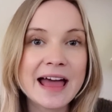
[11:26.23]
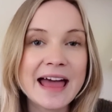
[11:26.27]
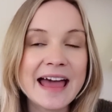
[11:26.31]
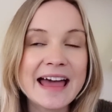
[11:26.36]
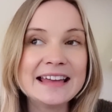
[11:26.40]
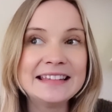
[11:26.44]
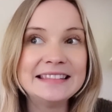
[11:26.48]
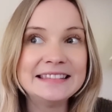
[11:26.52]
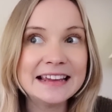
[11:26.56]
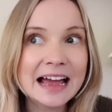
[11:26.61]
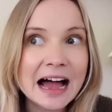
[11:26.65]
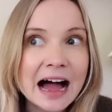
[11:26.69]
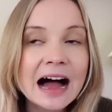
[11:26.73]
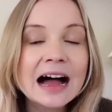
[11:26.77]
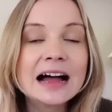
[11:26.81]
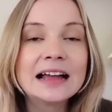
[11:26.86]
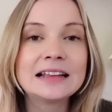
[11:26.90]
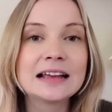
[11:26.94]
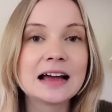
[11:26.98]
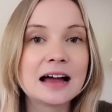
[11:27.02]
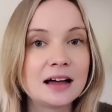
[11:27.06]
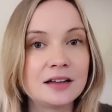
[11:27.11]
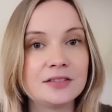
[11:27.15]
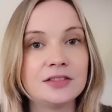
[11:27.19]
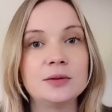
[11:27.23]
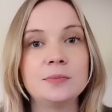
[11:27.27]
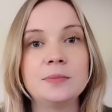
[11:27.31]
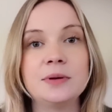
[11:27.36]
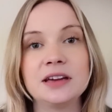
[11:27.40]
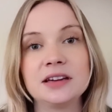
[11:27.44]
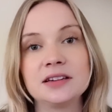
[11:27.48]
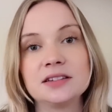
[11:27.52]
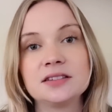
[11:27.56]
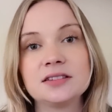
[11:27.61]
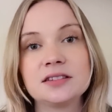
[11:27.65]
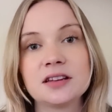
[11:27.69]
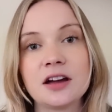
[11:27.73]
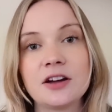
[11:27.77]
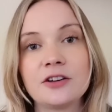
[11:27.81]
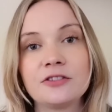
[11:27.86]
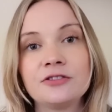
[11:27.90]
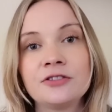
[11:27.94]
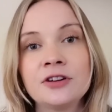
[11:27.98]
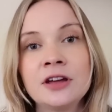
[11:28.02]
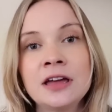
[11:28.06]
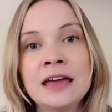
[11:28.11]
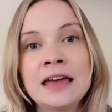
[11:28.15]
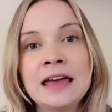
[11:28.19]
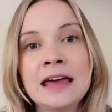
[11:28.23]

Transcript: and not on the big stuff.